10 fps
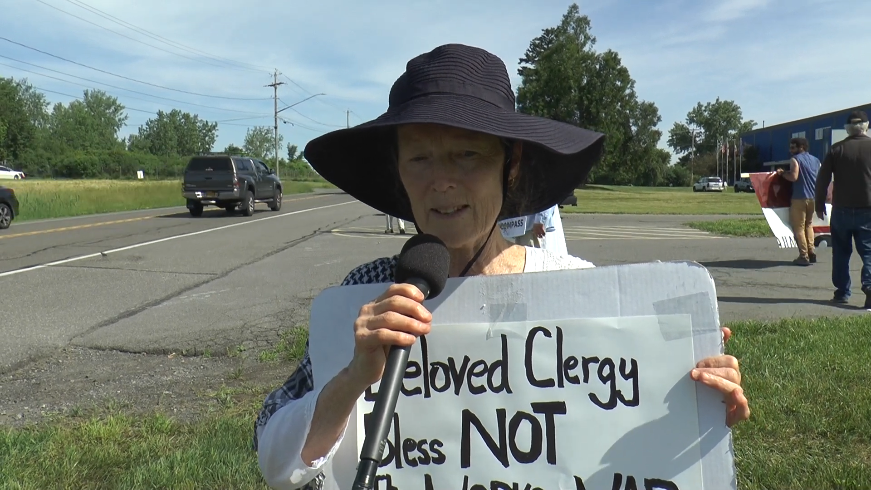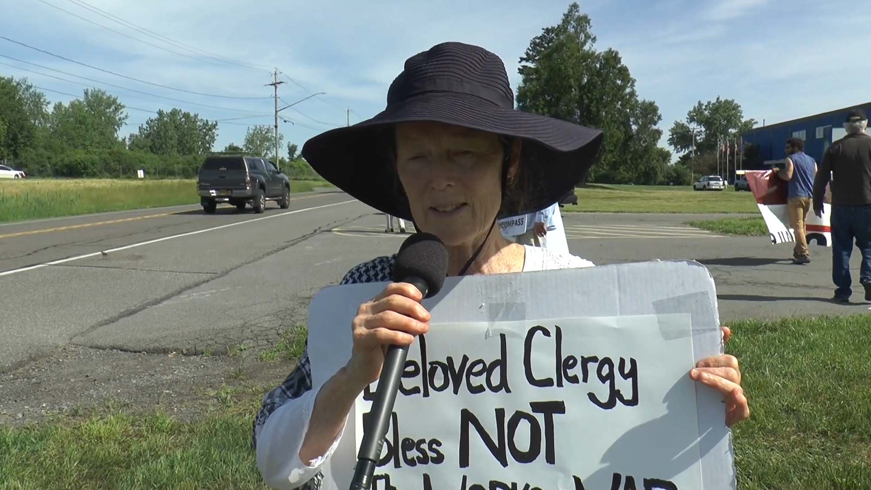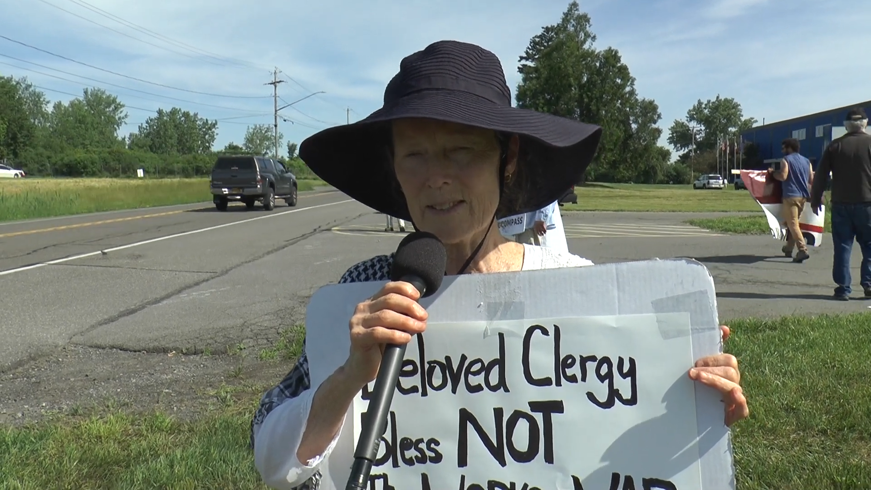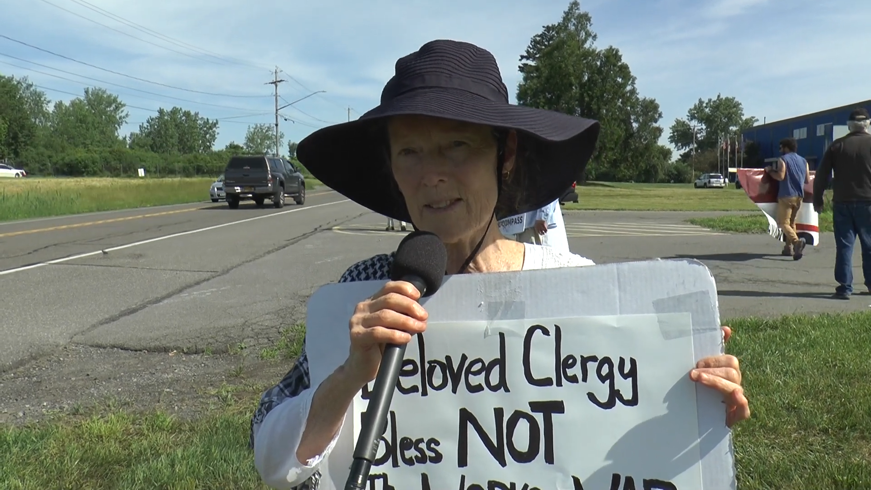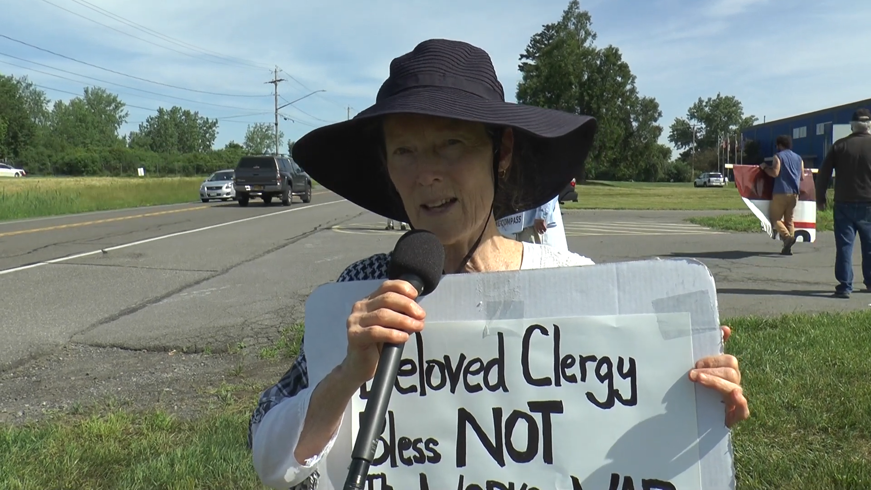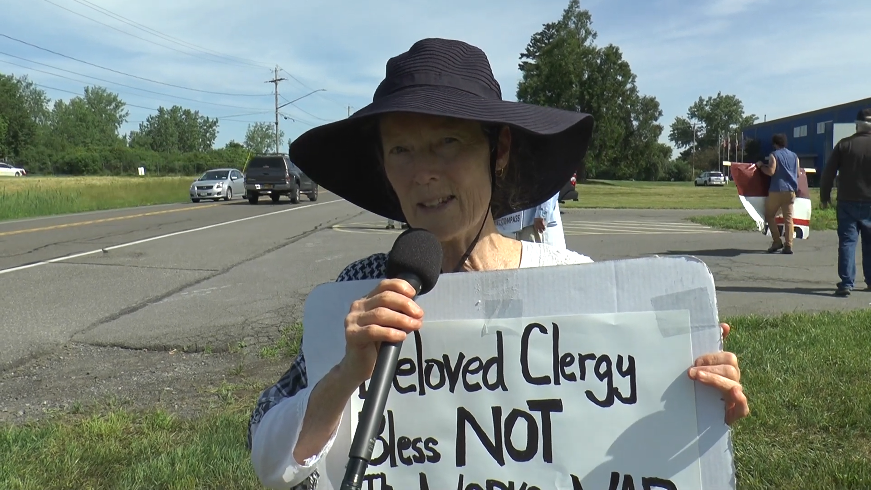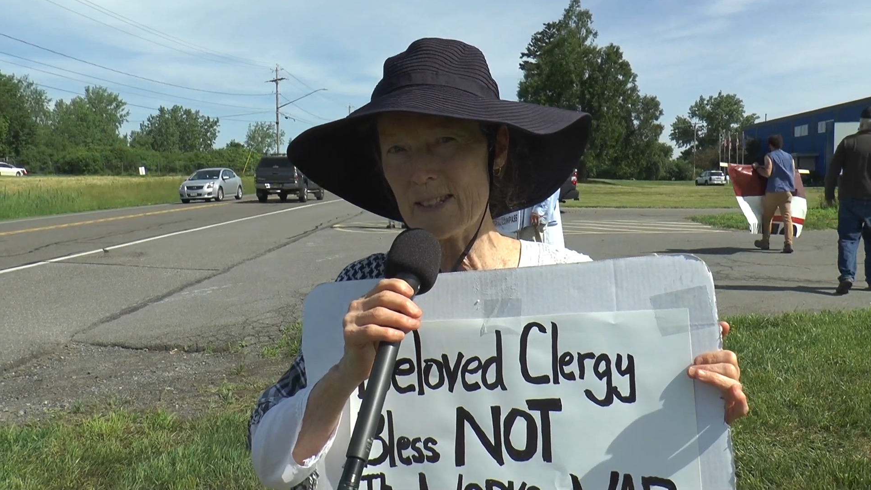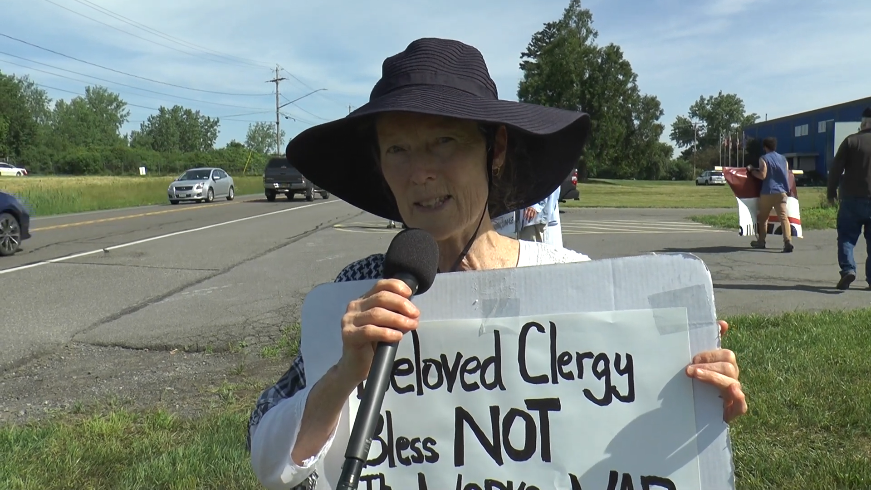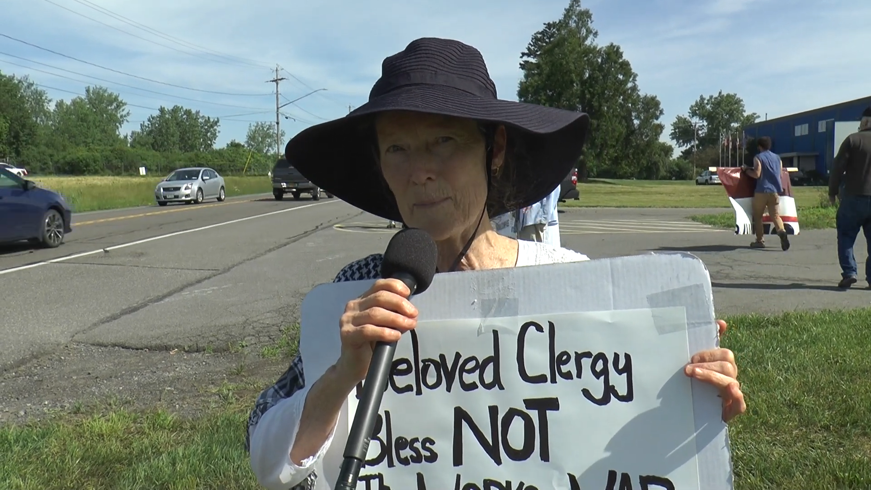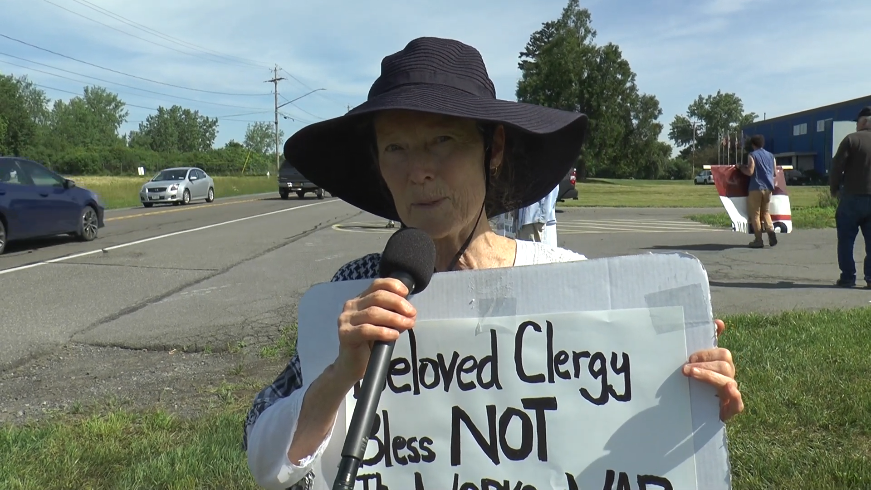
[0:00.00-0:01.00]
It's not
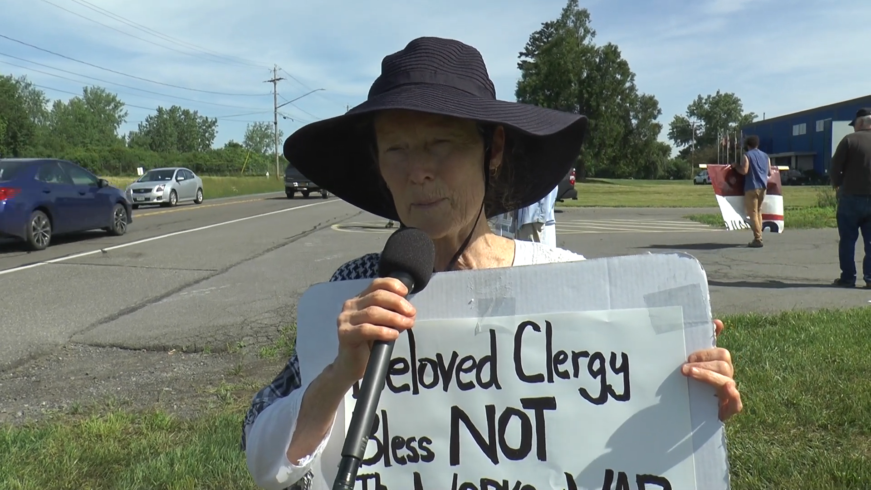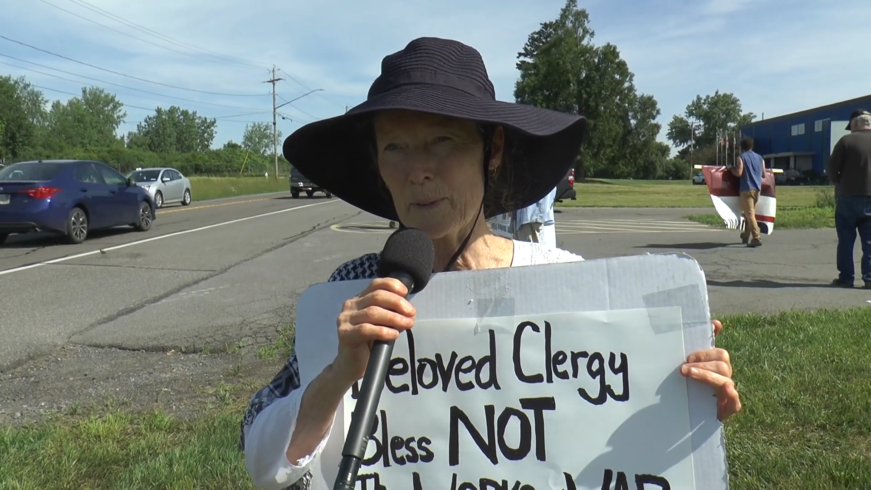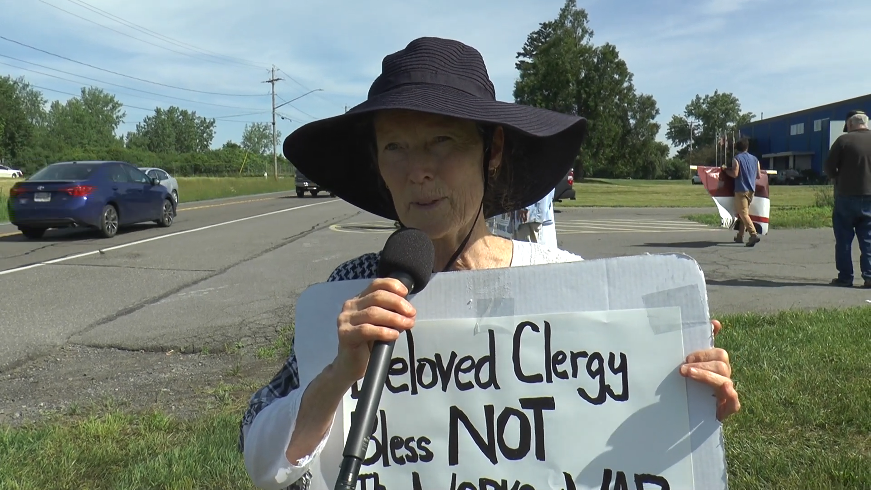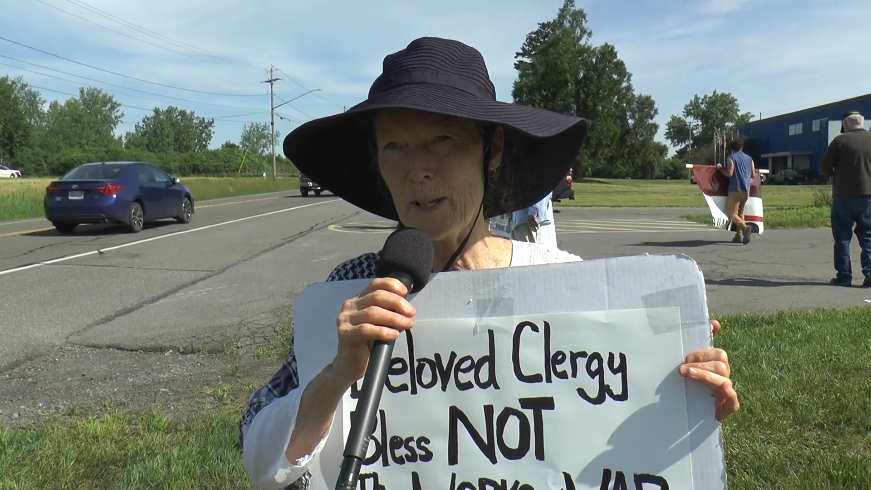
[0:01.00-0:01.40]
acceptable.